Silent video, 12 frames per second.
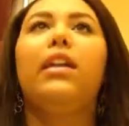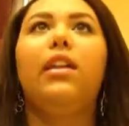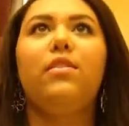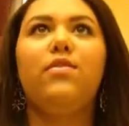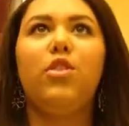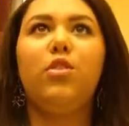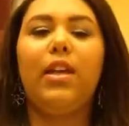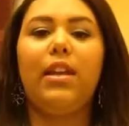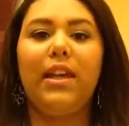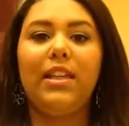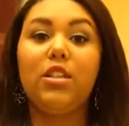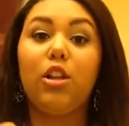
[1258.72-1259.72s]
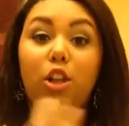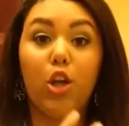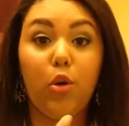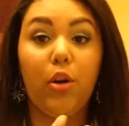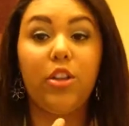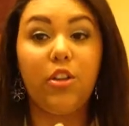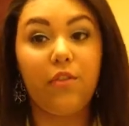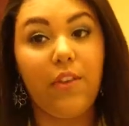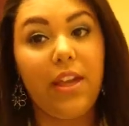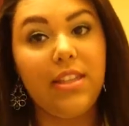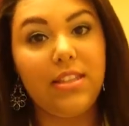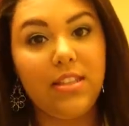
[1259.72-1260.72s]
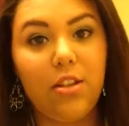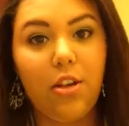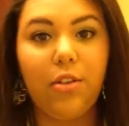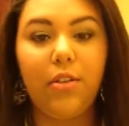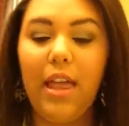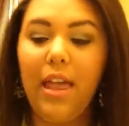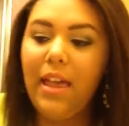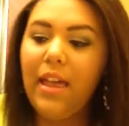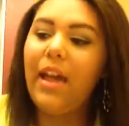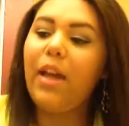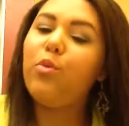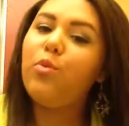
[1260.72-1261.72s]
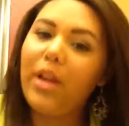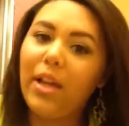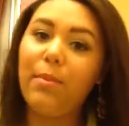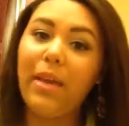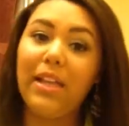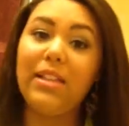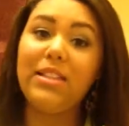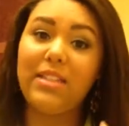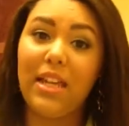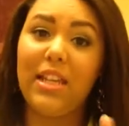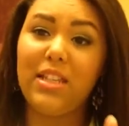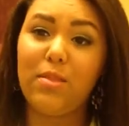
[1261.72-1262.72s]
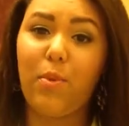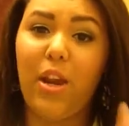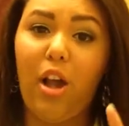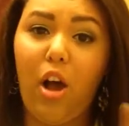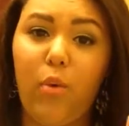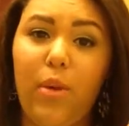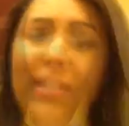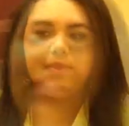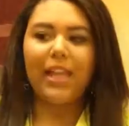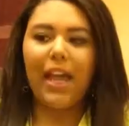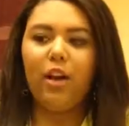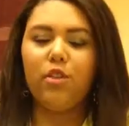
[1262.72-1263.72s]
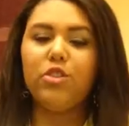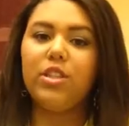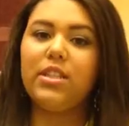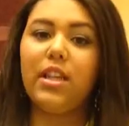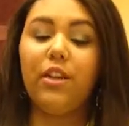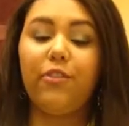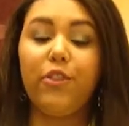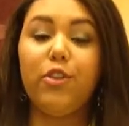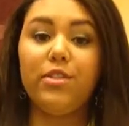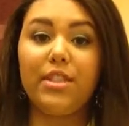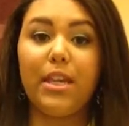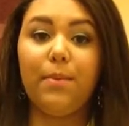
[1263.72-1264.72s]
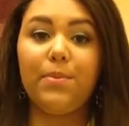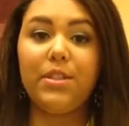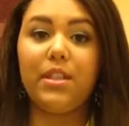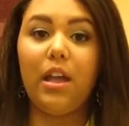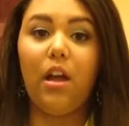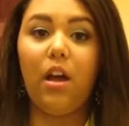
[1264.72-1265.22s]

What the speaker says: gives you that nice glow on your face. So recommend setting spray always. Now just a few tips